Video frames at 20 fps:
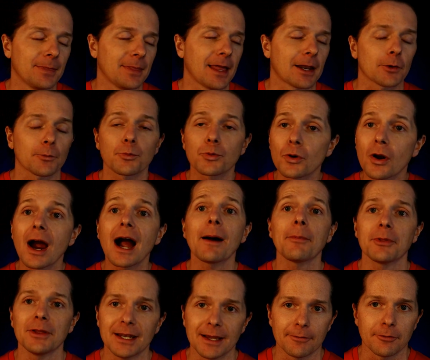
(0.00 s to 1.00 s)
that'll
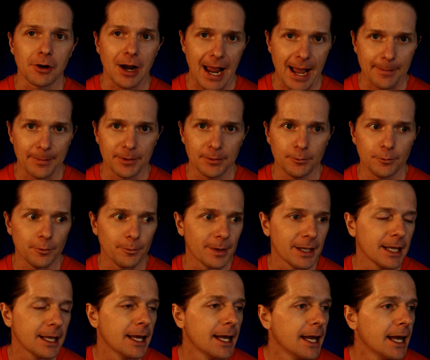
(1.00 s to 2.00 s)
probably never happen for
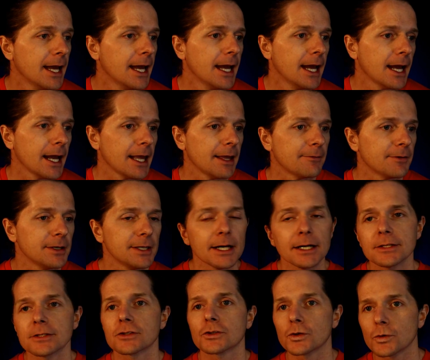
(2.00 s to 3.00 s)
me. If it
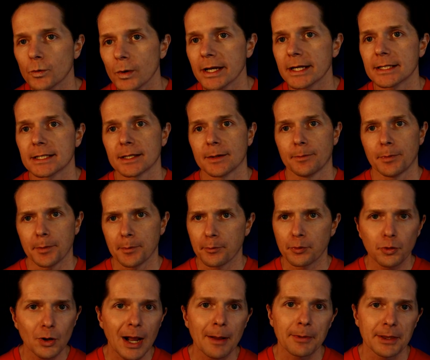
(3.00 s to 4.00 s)
does, great, but
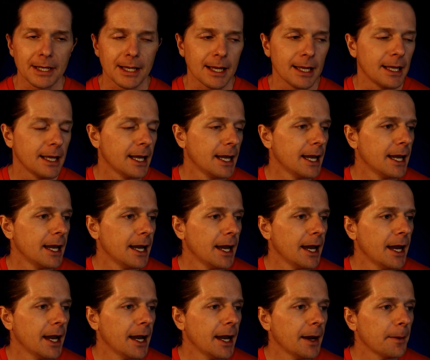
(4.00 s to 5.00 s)
probably not.
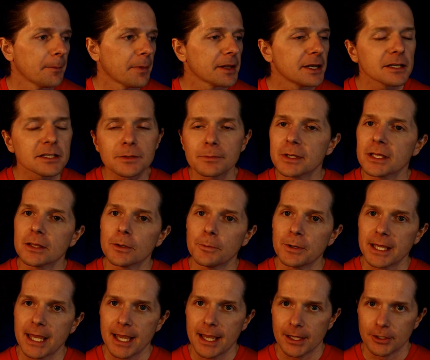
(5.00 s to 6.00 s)
But it doesn't mean that
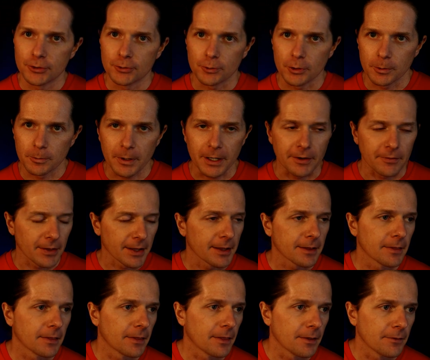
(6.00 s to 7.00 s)
we can't enjoy running.
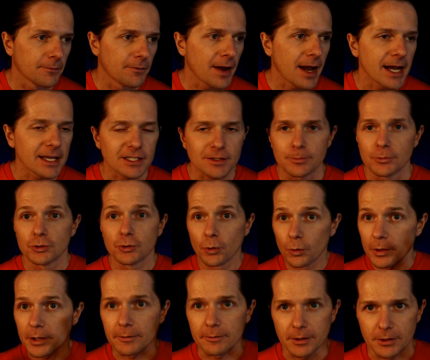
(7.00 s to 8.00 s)
Like the vast
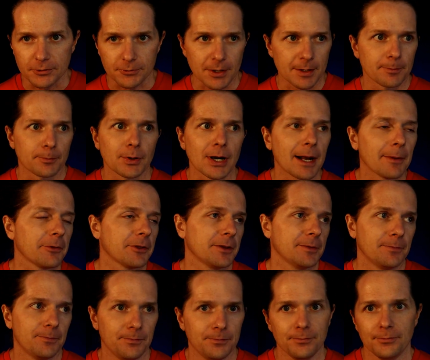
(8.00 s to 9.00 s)
majority of runners, right?
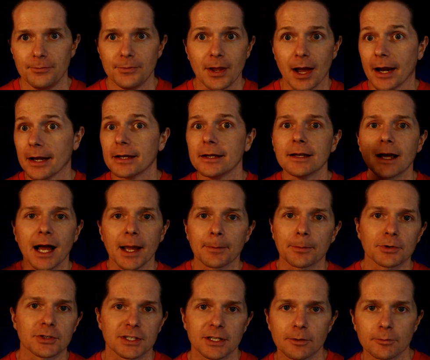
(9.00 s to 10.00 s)
Probably
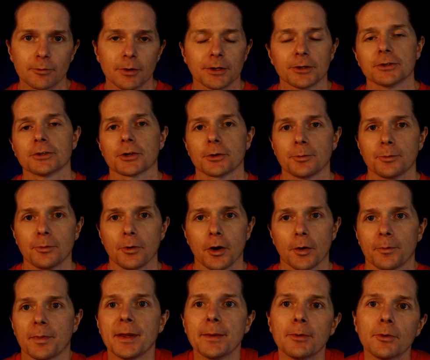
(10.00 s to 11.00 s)
99% of runners
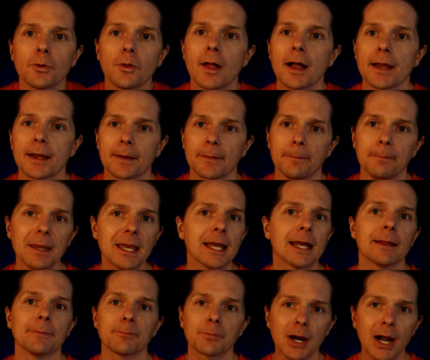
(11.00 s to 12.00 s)
are people like
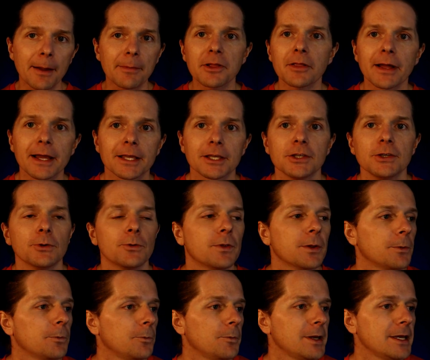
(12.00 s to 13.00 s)
me and probably like you,
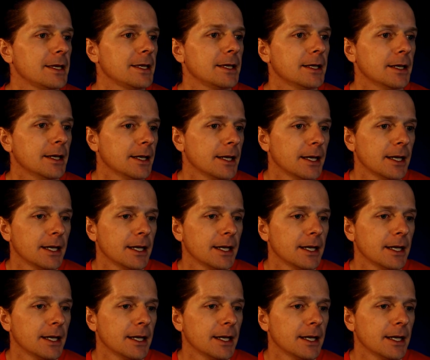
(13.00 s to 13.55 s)
that we